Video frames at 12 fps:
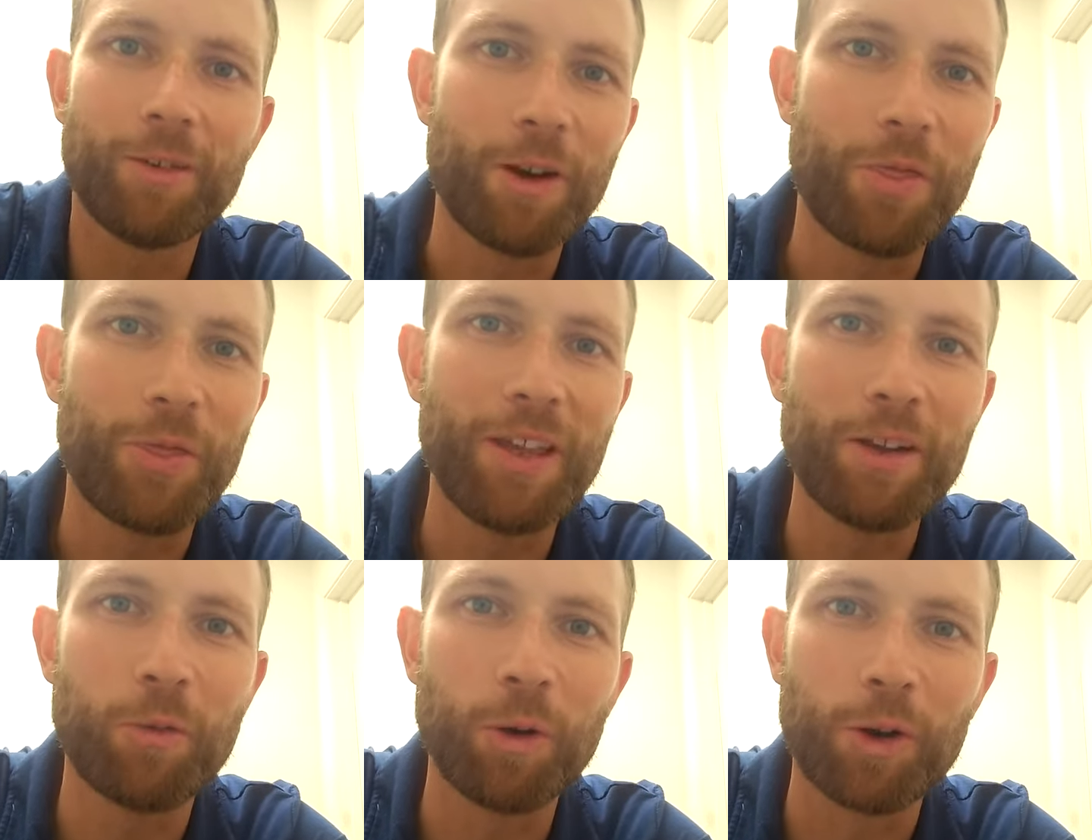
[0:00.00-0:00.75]

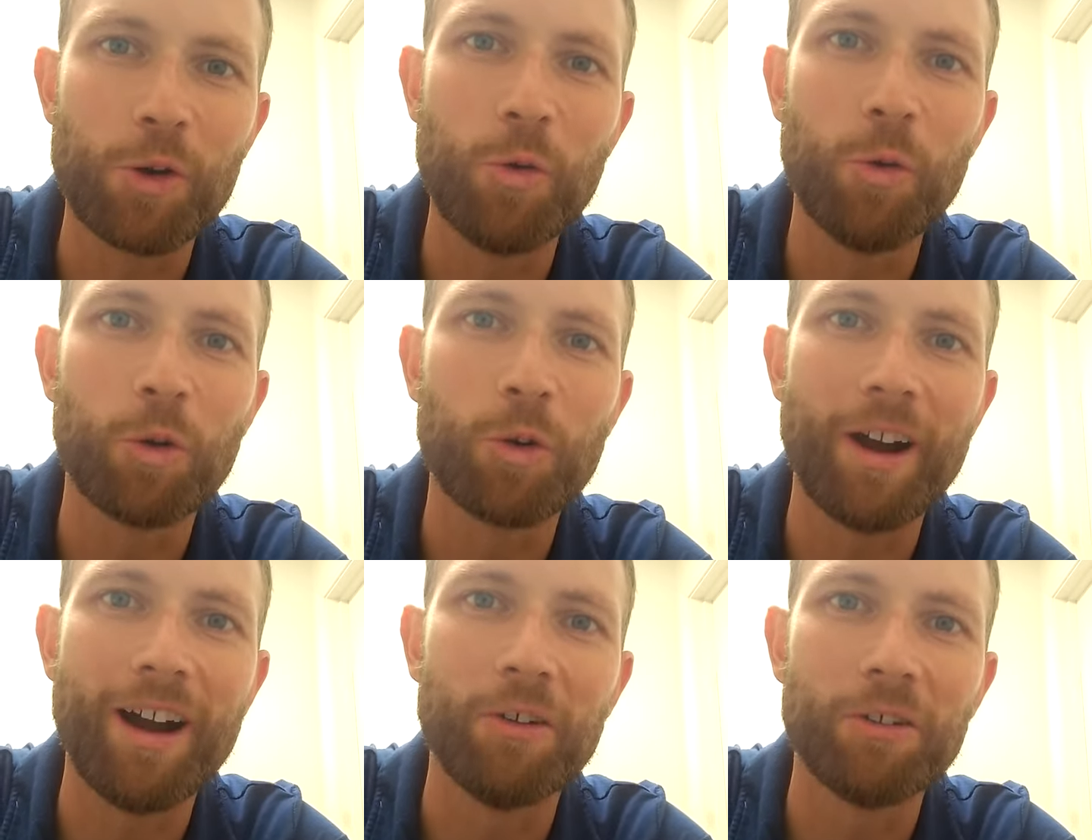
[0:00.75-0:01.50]
think we're cool
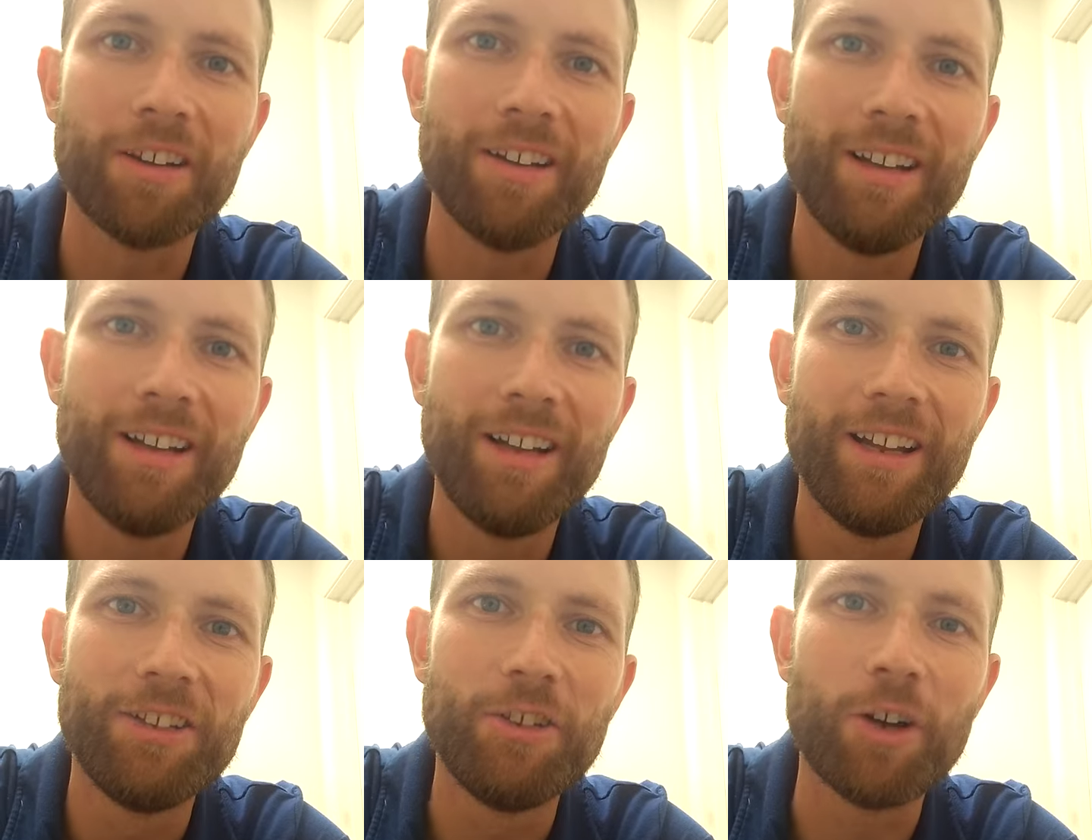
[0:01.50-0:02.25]
crowd.
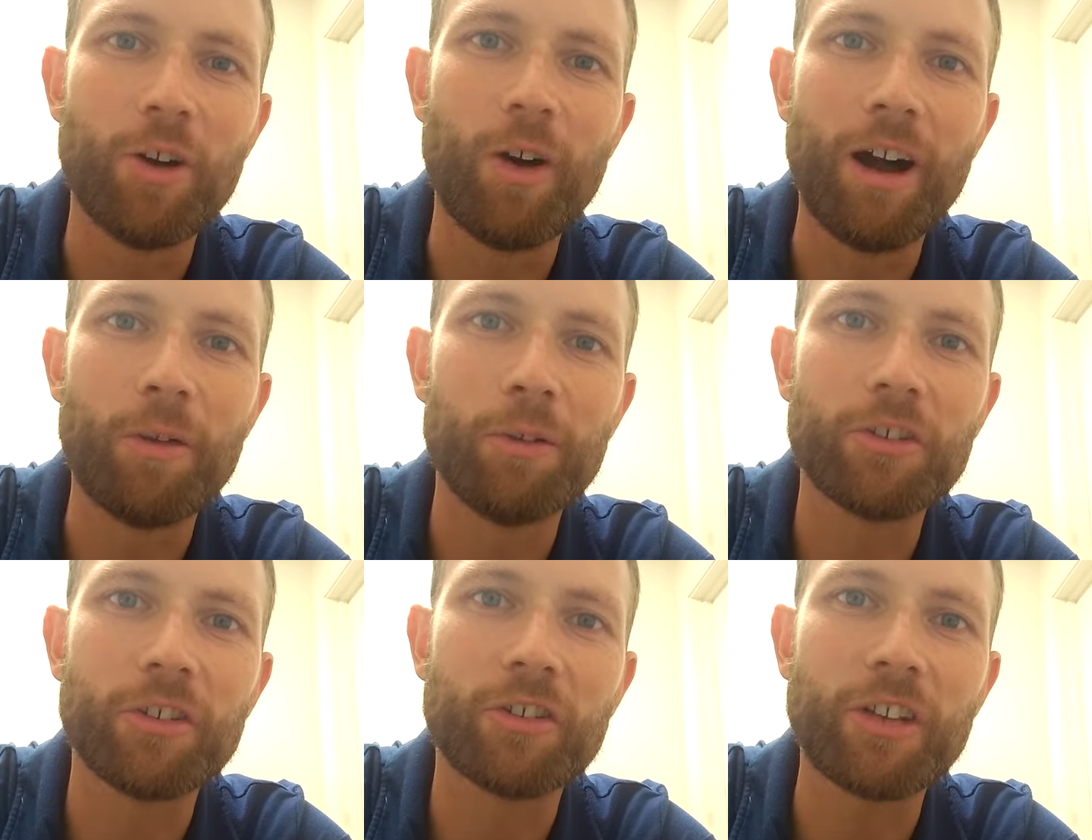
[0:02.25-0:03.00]
You know, I
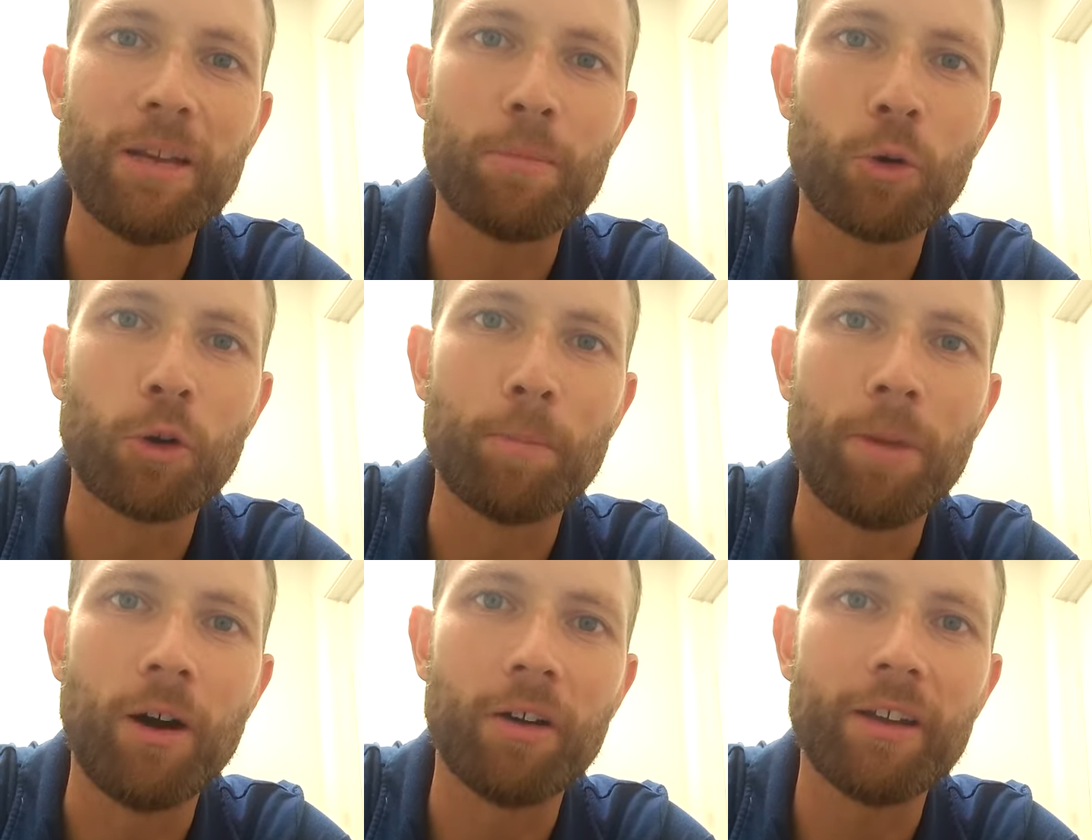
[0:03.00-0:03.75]
was a
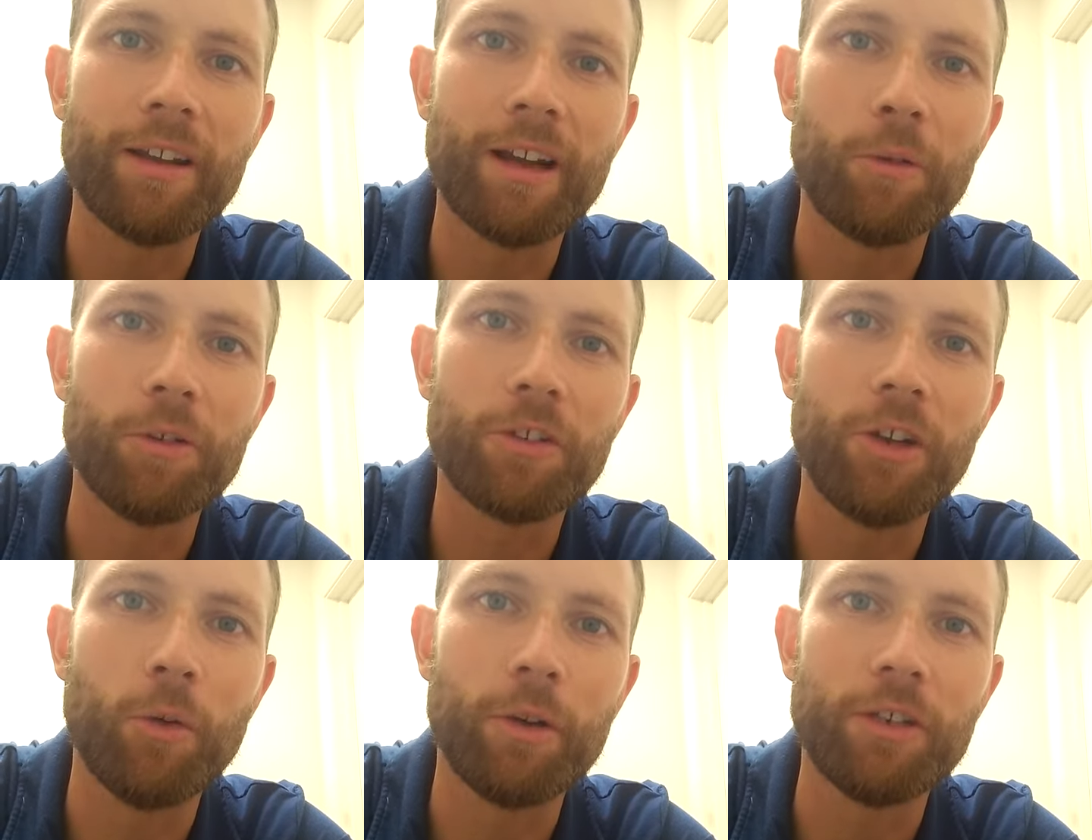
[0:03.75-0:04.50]
skateboarder punk, and I was
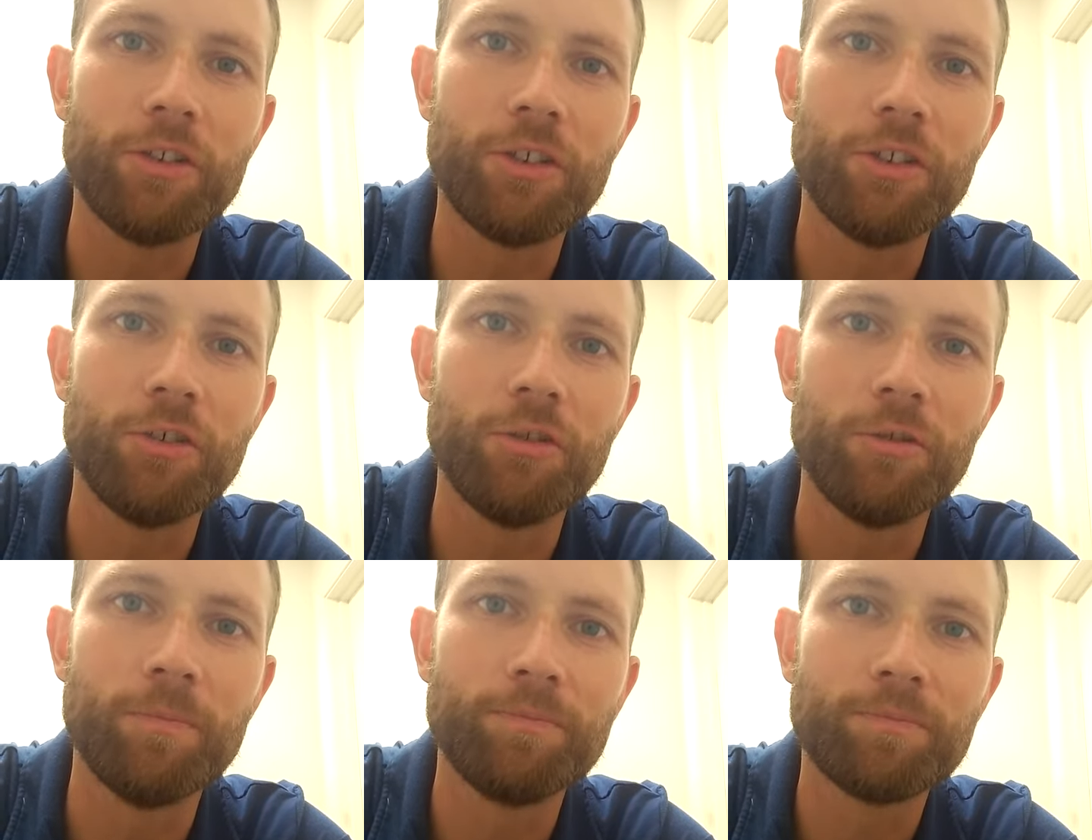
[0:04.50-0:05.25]
going
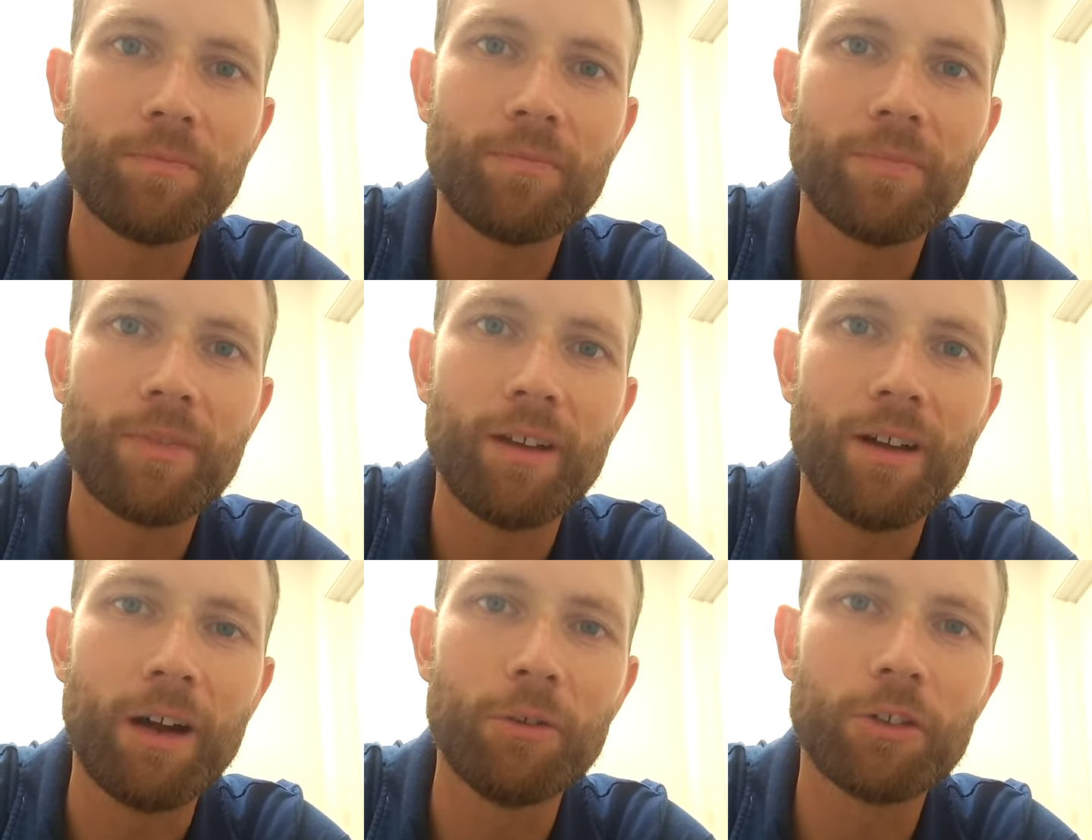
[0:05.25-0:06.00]
to
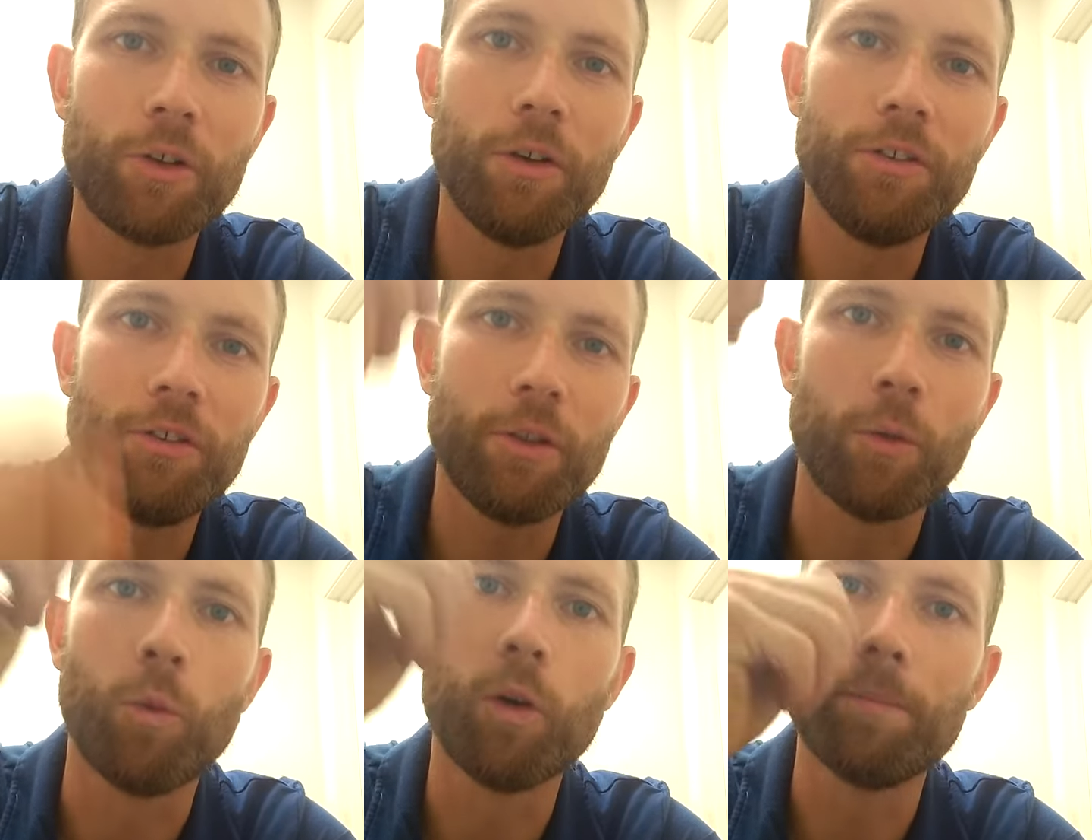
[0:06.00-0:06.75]

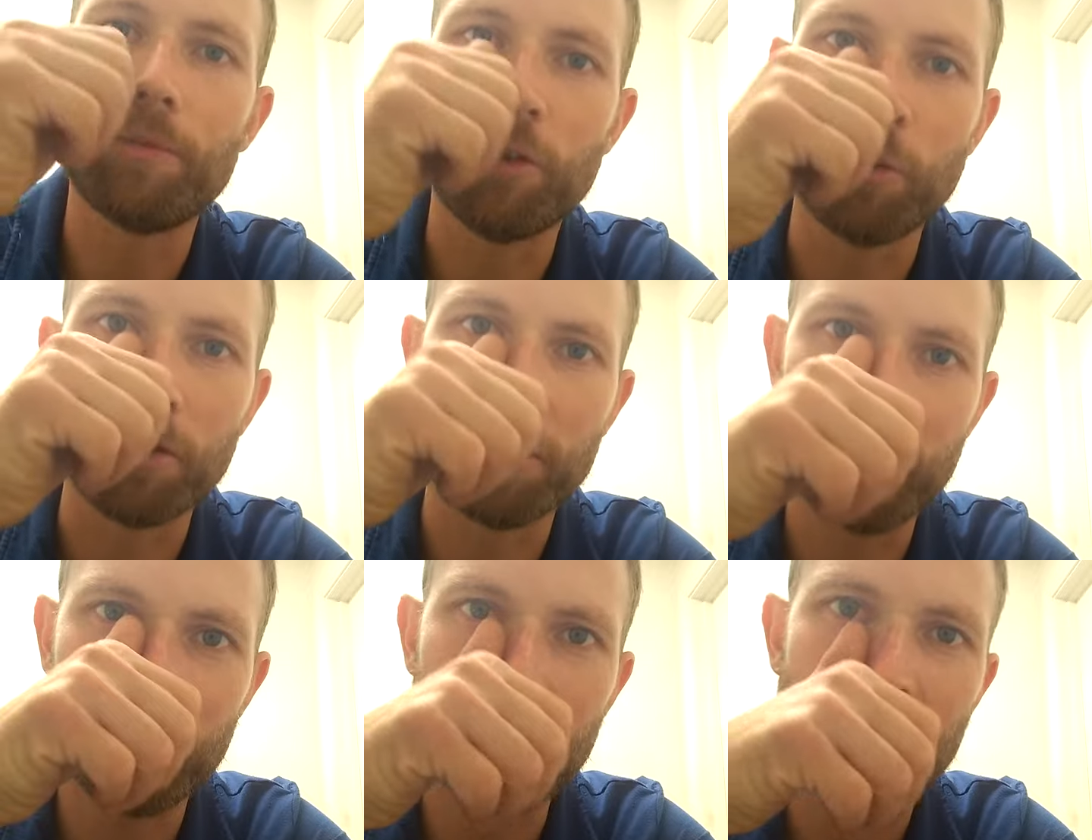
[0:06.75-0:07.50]
the Warped
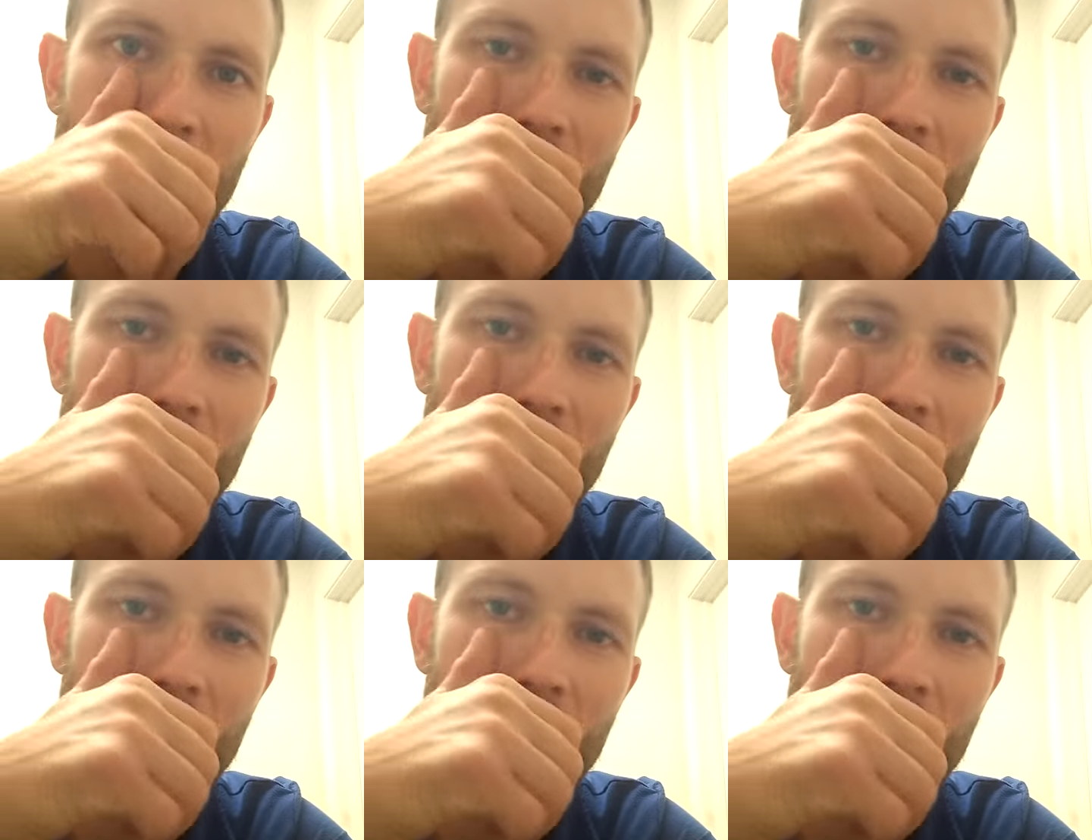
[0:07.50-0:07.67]
Tours.